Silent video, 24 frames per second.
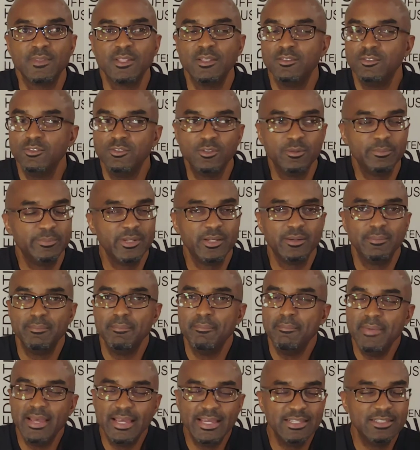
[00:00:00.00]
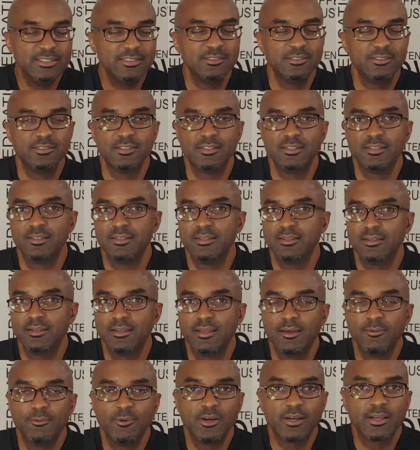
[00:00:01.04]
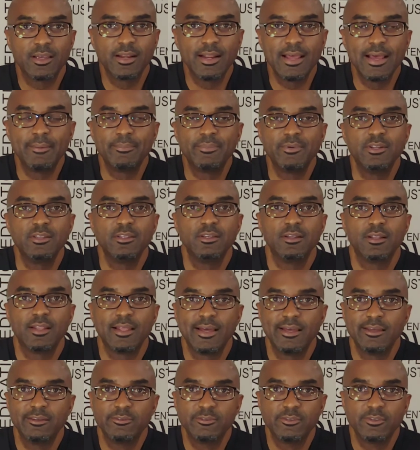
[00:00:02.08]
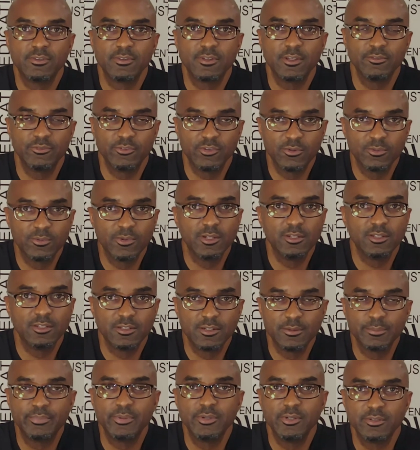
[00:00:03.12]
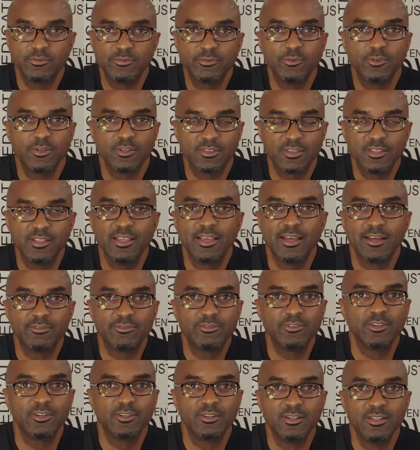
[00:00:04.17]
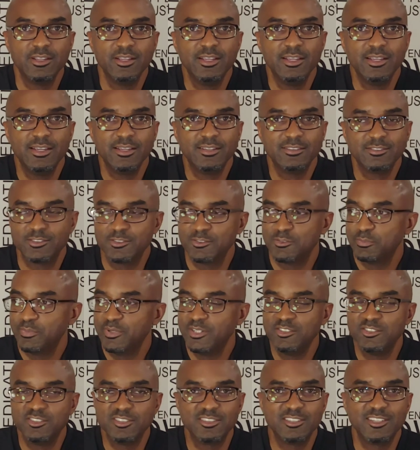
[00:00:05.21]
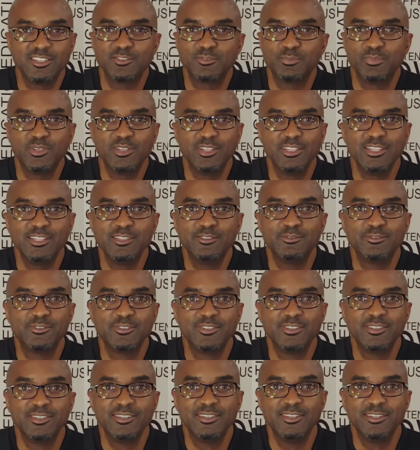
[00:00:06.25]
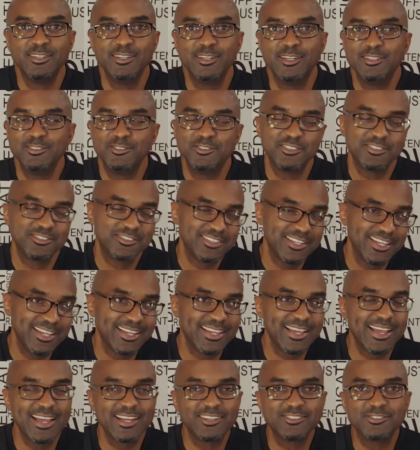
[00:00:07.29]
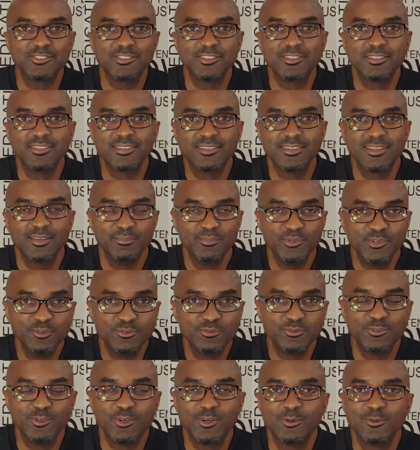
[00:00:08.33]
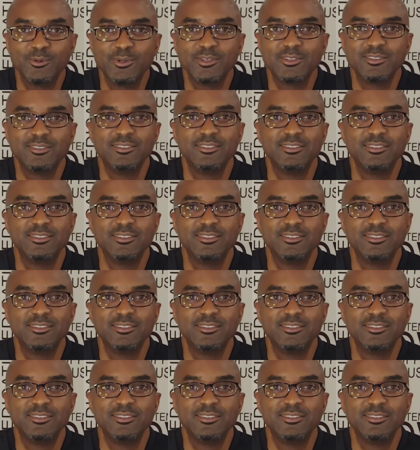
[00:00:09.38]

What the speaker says: You'll be amazed at what can happen in your life if you're willing to put forth the effort, suspend your disbelief, and just take action and move forward.